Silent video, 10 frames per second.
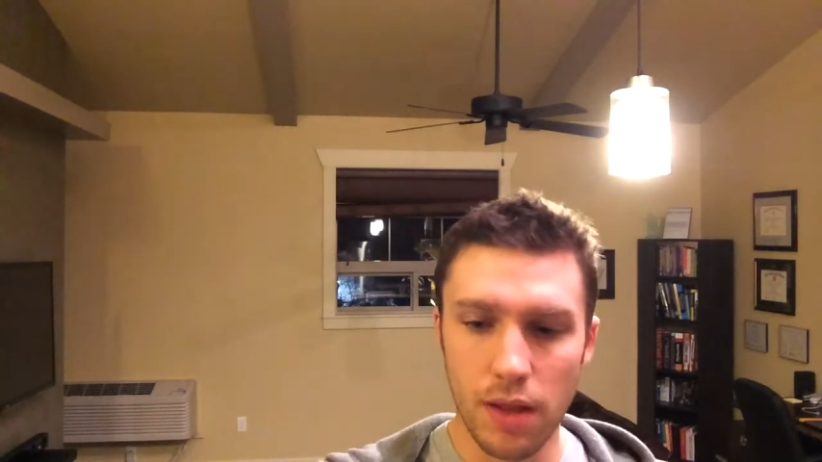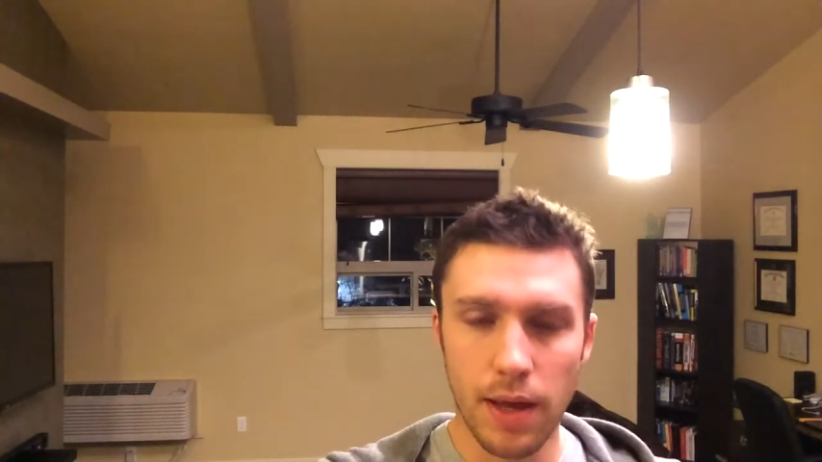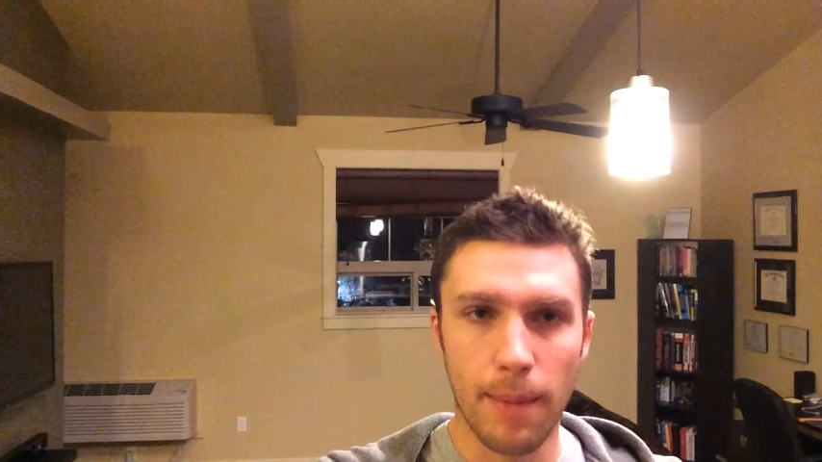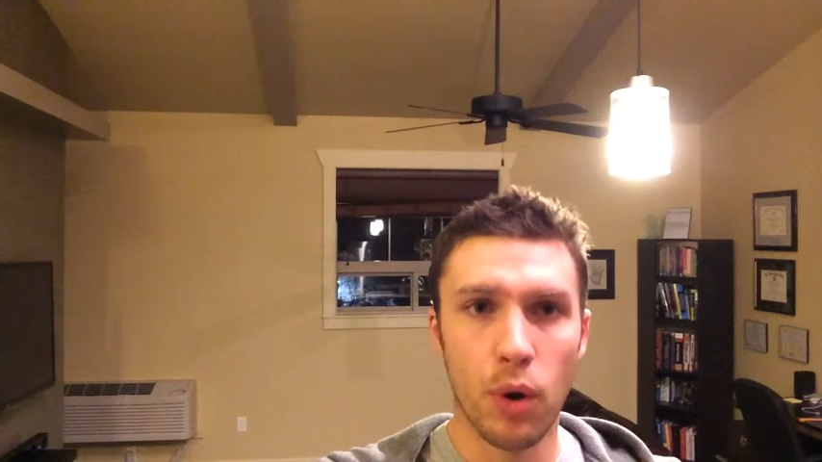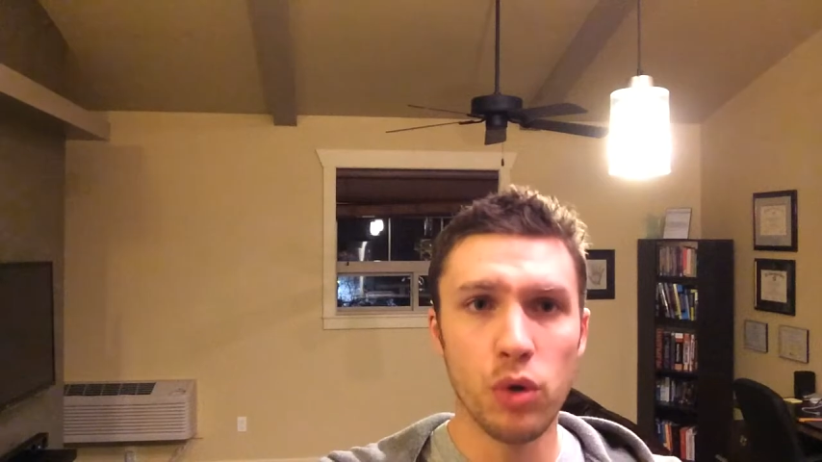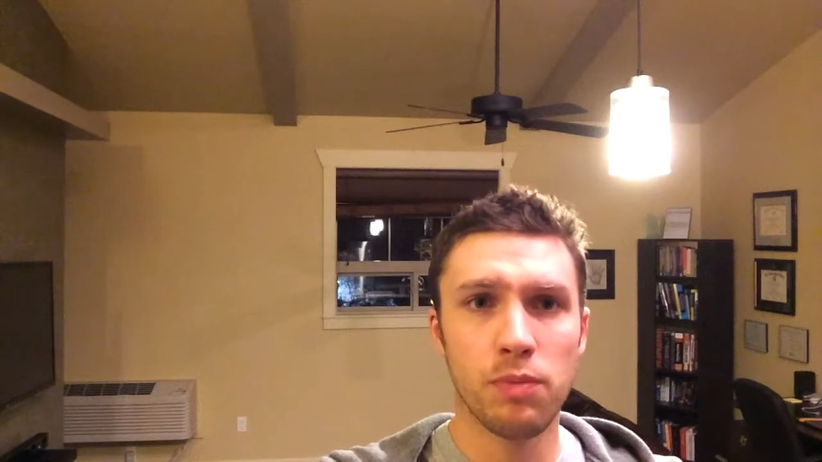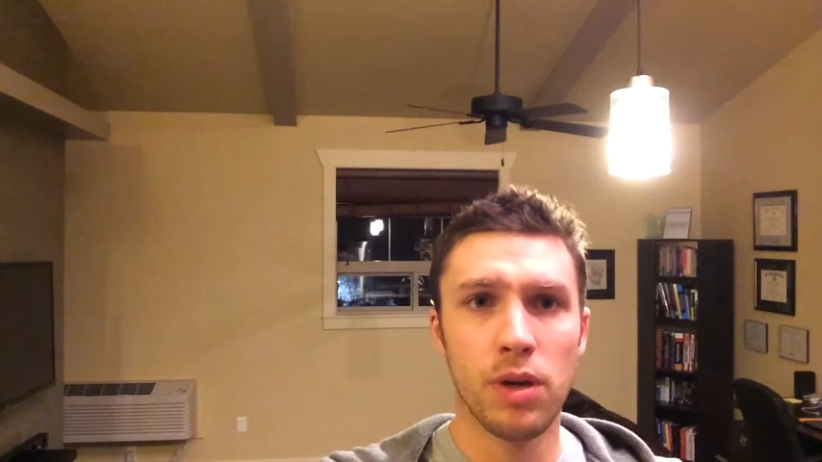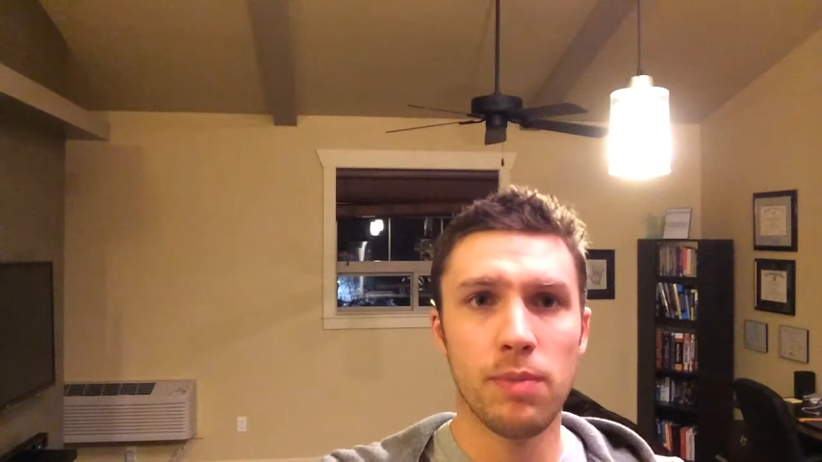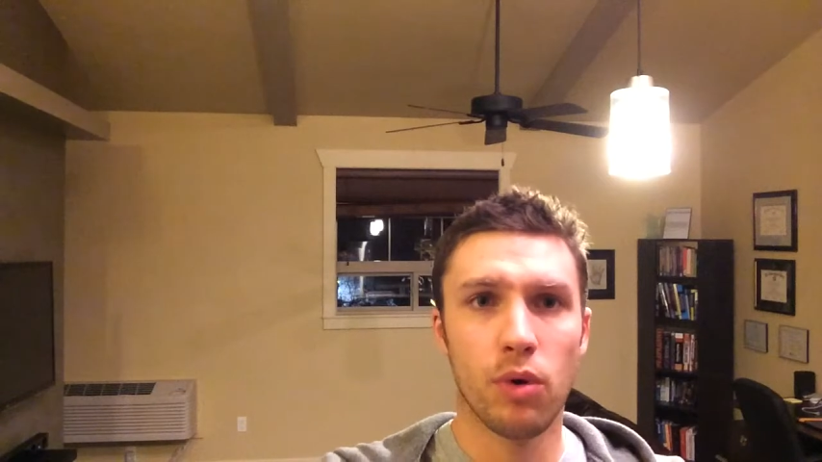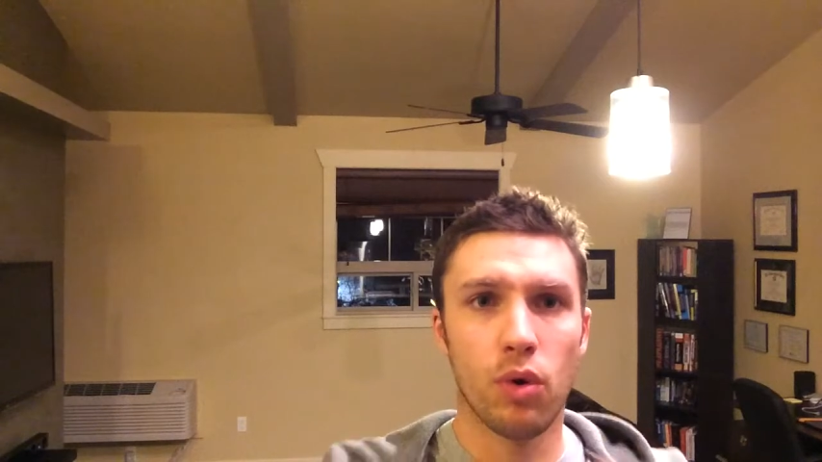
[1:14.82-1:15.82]
that most
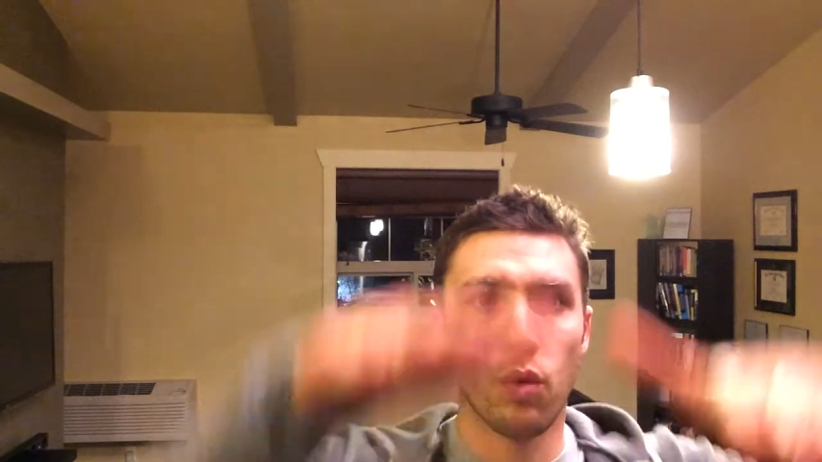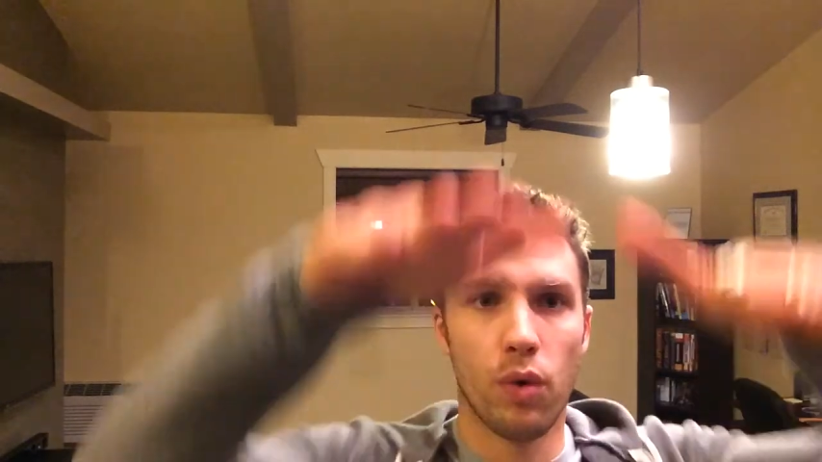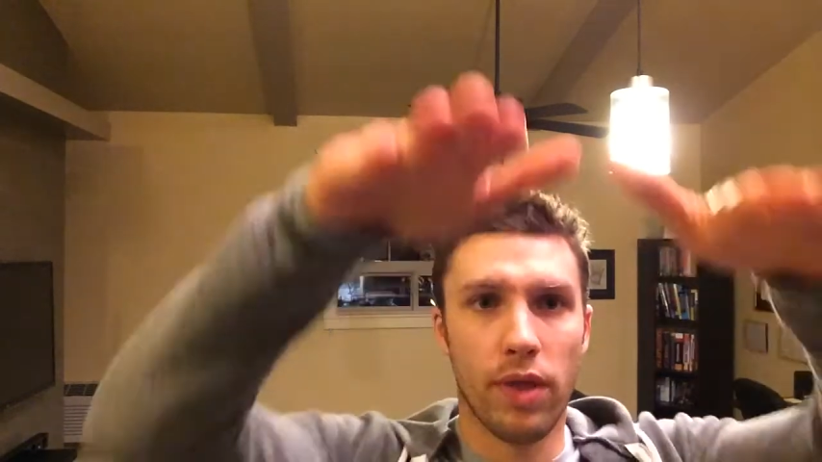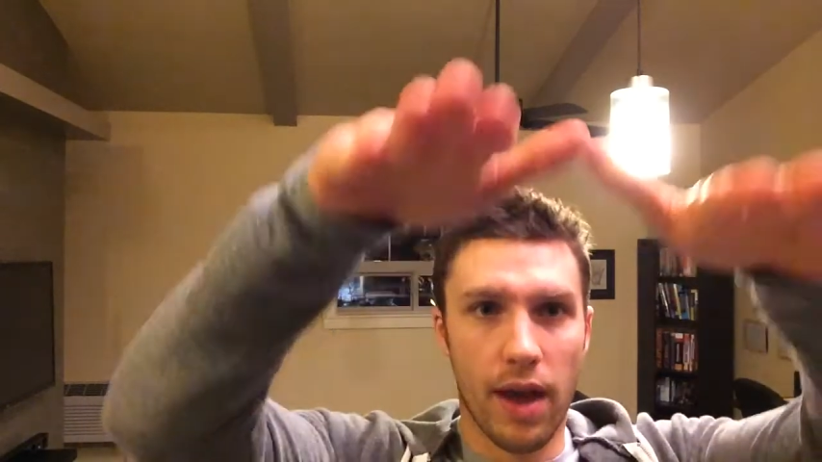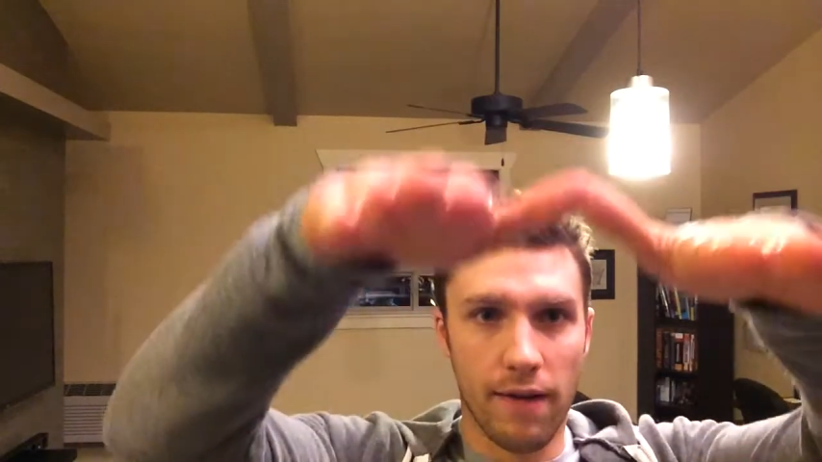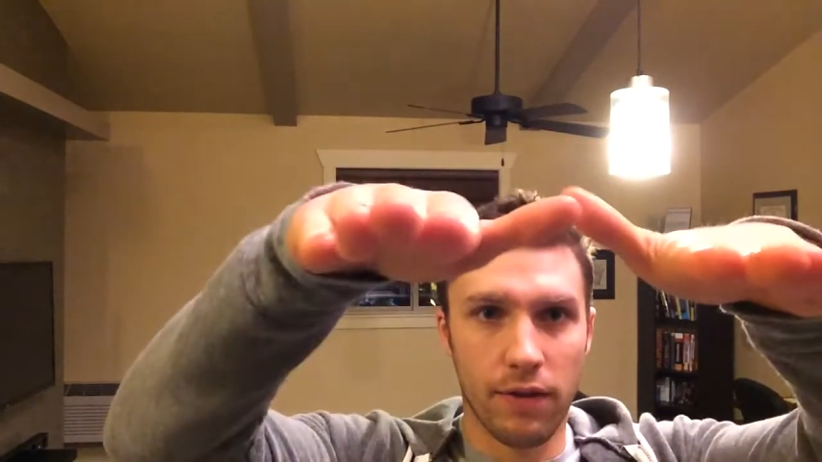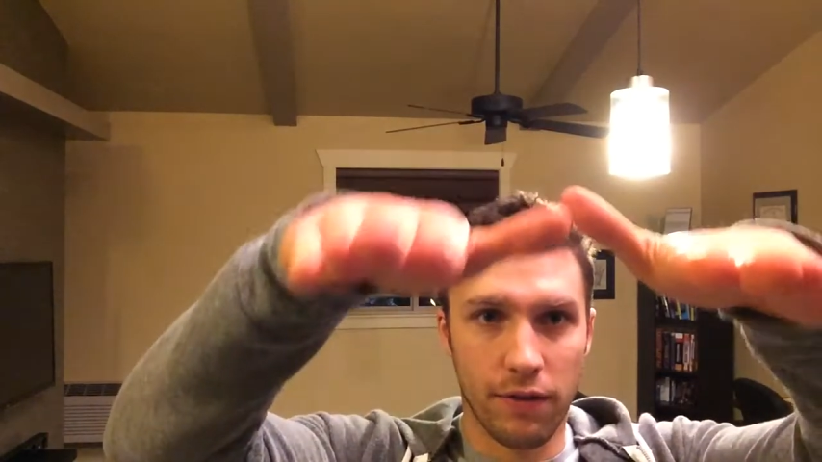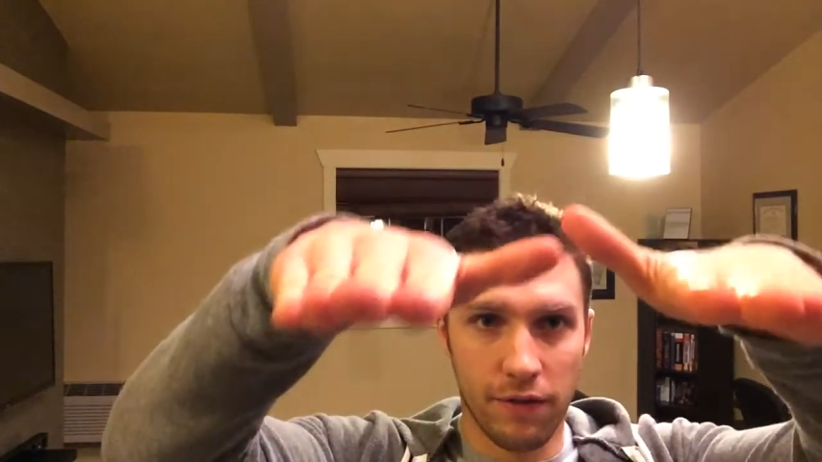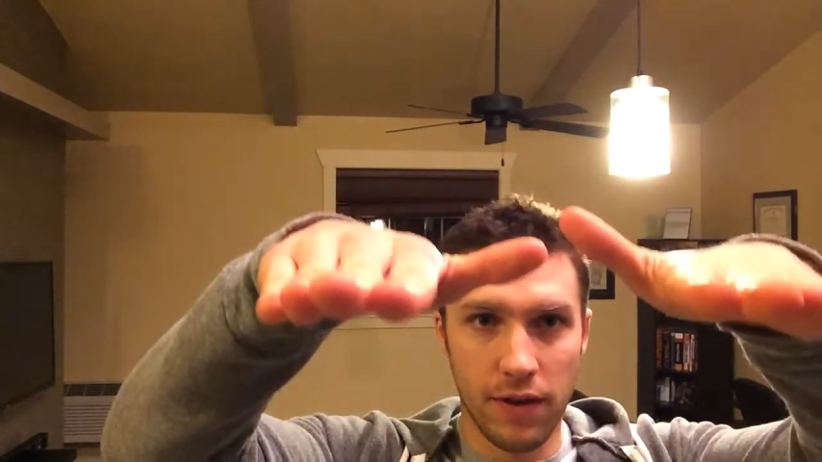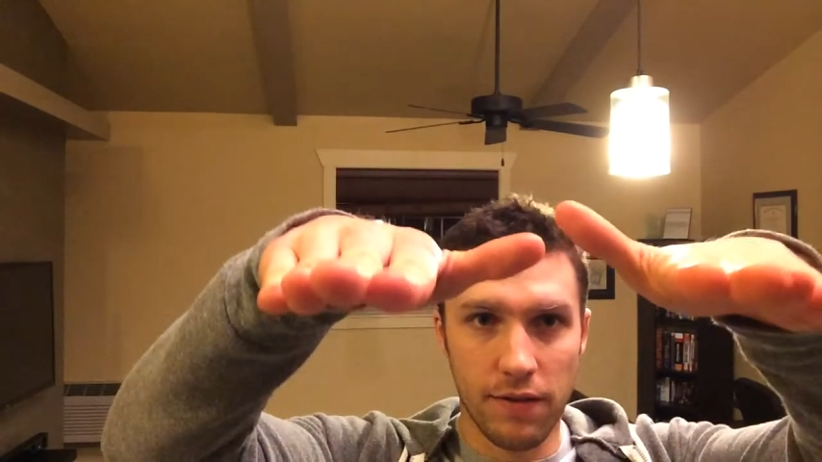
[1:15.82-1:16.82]
people, when they have their
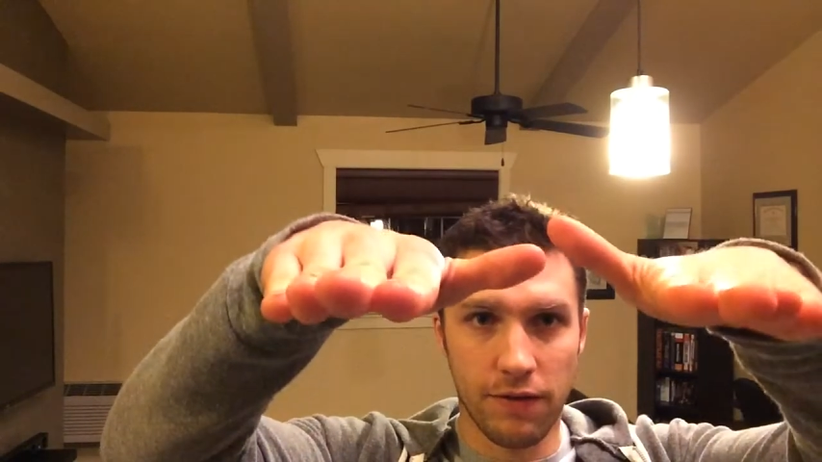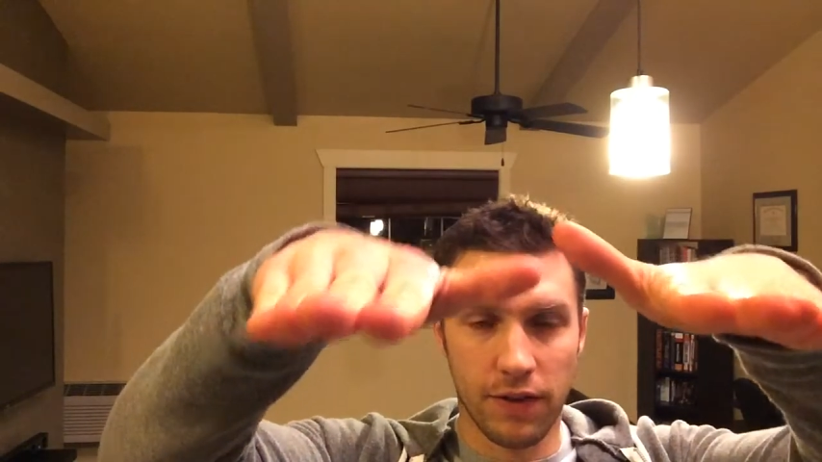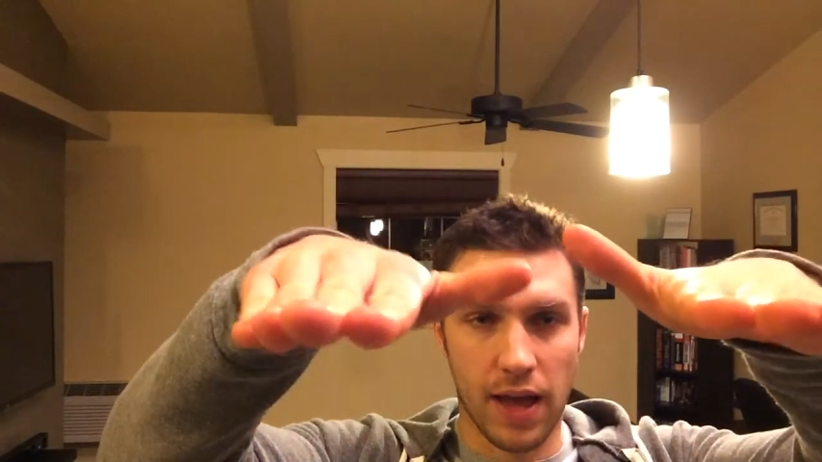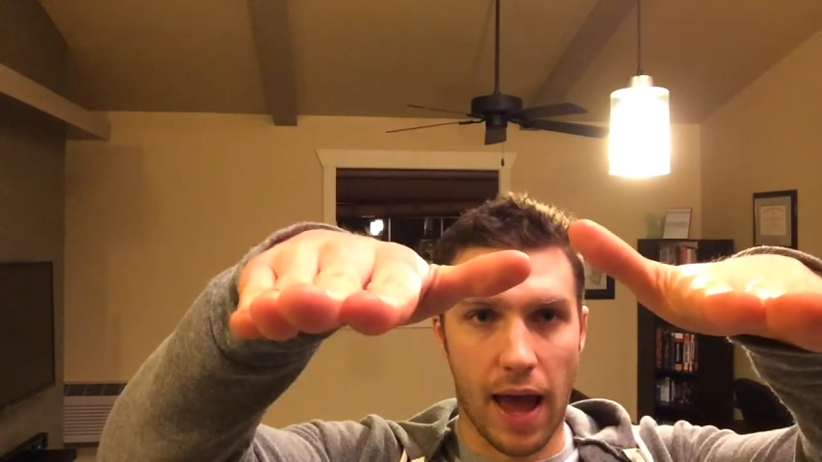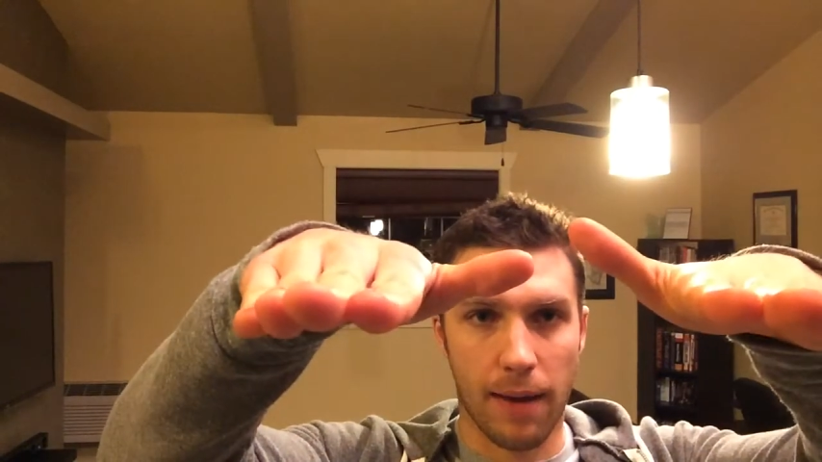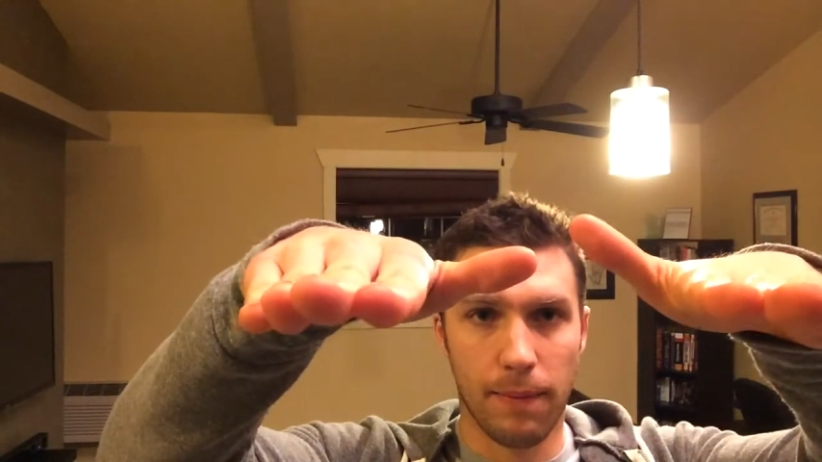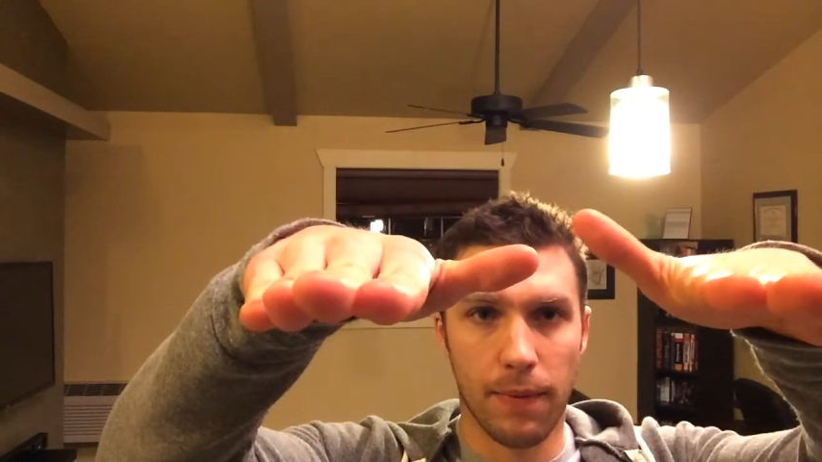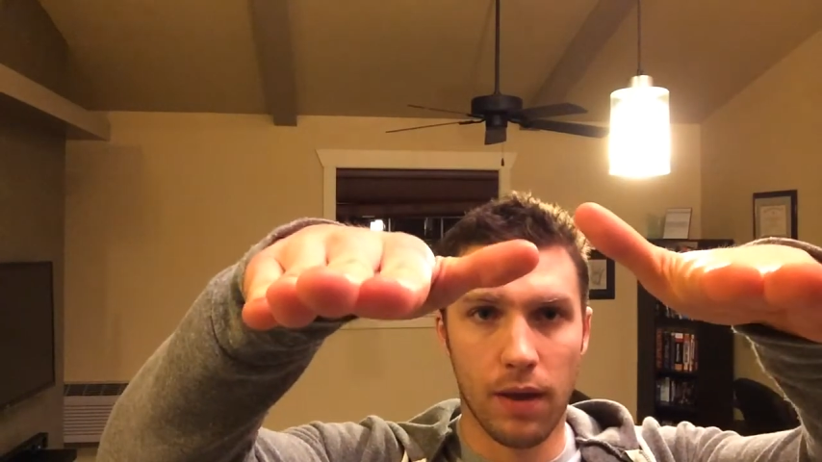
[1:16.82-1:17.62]
feet flat,